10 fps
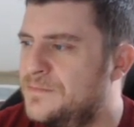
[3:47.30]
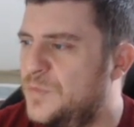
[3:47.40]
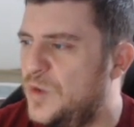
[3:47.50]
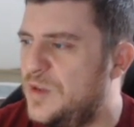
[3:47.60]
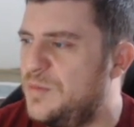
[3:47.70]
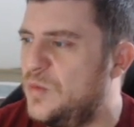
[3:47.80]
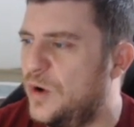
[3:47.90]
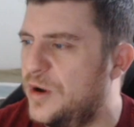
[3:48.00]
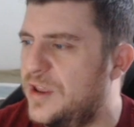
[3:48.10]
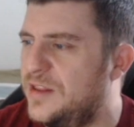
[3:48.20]
we've been
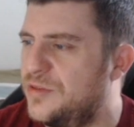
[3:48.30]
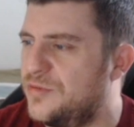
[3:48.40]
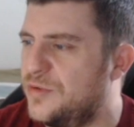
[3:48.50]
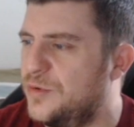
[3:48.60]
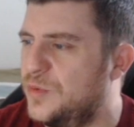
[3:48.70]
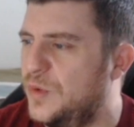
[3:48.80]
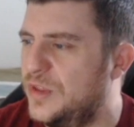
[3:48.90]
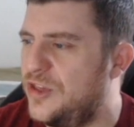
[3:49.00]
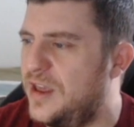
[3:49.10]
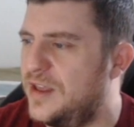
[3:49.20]
working through
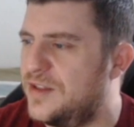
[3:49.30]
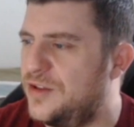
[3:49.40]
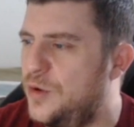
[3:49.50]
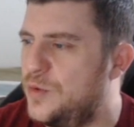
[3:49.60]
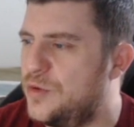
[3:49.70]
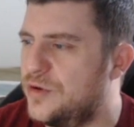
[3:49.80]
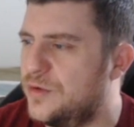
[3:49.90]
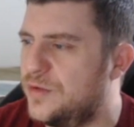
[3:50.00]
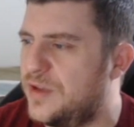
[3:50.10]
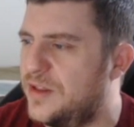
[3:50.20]
JS
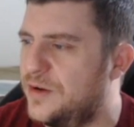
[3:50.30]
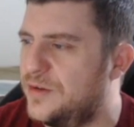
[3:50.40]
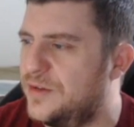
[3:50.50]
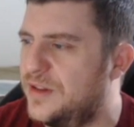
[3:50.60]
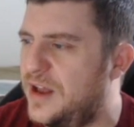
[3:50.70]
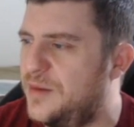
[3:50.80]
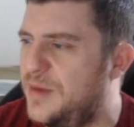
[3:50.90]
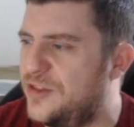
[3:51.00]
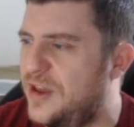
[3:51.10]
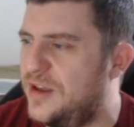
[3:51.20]
closures. I learned a lot
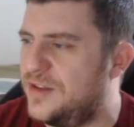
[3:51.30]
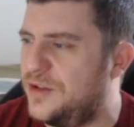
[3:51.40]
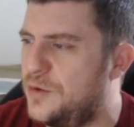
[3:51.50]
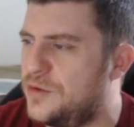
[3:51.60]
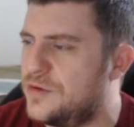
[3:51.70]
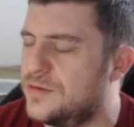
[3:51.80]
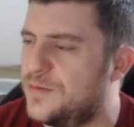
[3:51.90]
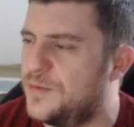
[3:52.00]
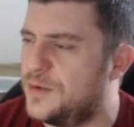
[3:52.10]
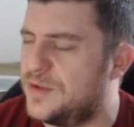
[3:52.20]
about JS closures
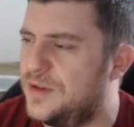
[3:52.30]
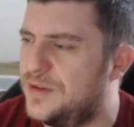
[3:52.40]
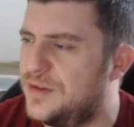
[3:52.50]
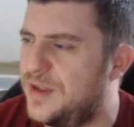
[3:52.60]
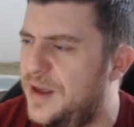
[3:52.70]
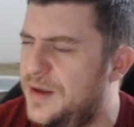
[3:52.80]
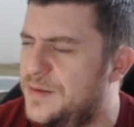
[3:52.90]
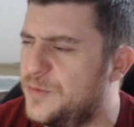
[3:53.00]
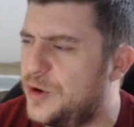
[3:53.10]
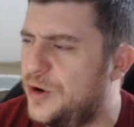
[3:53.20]
versus
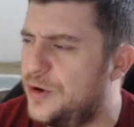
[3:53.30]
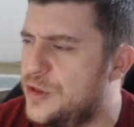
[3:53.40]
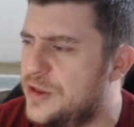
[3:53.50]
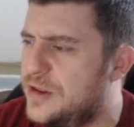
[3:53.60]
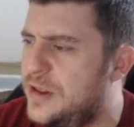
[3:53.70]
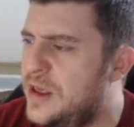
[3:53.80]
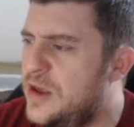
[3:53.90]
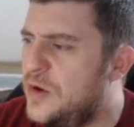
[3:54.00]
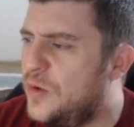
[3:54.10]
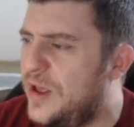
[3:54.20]
recursion,
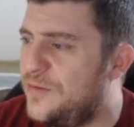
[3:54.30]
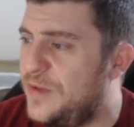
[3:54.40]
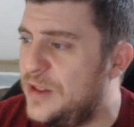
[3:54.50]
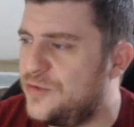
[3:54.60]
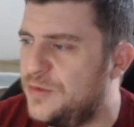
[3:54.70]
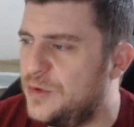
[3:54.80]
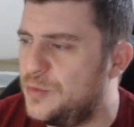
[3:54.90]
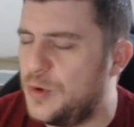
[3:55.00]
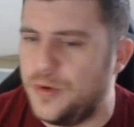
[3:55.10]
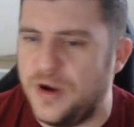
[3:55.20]
event-driven
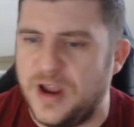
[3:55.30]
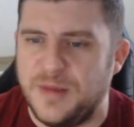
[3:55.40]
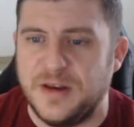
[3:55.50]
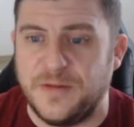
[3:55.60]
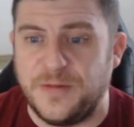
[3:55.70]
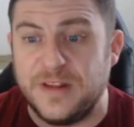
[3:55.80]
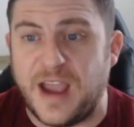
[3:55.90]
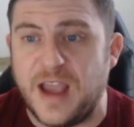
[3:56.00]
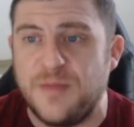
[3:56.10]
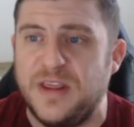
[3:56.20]
programming, a fun
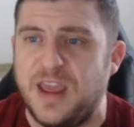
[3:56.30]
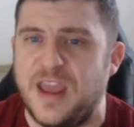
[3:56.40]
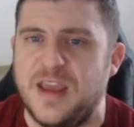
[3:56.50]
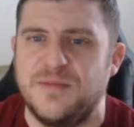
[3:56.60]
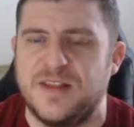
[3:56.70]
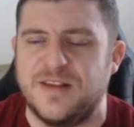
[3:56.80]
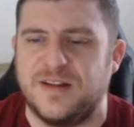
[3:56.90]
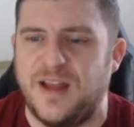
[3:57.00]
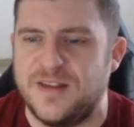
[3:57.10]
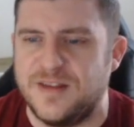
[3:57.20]
typing game. That's a
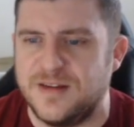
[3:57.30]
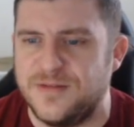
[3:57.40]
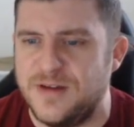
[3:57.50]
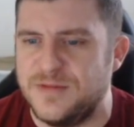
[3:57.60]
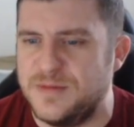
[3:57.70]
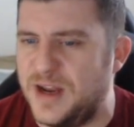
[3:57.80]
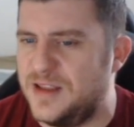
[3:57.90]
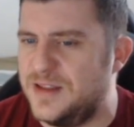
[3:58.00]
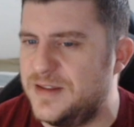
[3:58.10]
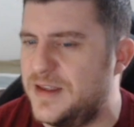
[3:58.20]
classic for
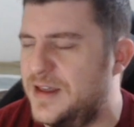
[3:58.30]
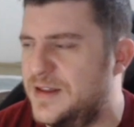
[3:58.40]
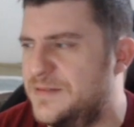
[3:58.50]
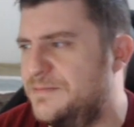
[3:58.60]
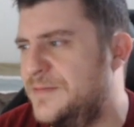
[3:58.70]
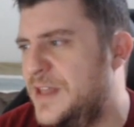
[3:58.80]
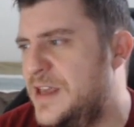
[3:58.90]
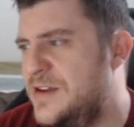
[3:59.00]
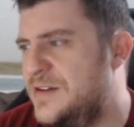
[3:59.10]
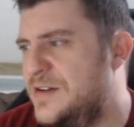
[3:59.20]
everybody's.
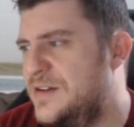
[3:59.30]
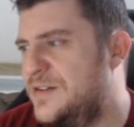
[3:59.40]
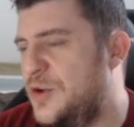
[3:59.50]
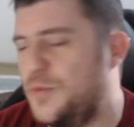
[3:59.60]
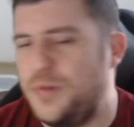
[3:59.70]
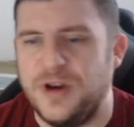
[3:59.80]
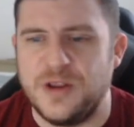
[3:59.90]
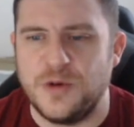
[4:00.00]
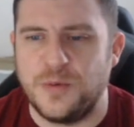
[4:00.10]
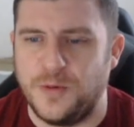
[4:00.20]
Don't put it in
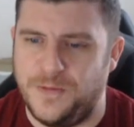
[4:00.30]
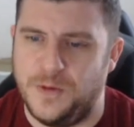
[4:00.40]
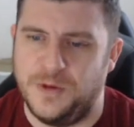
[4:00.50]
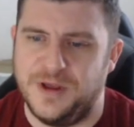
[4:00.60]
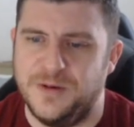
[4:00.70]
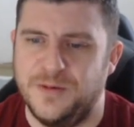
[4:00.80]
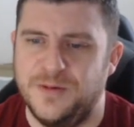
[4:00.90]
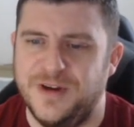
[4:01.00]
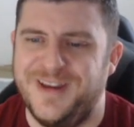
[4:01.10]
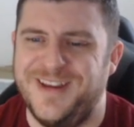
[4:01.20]
your portfolio
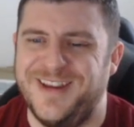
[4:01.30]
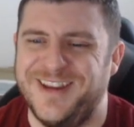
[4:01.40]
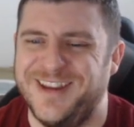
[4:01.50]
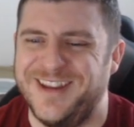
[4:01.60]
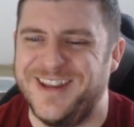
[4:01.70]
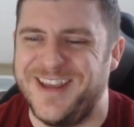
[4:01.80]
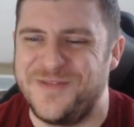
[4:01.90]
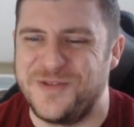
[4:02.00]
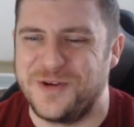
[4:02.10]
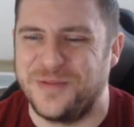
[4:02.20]

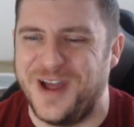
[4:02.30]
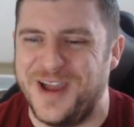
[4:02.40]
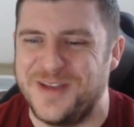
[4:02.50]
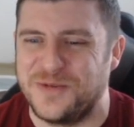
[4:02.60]
if you're applied for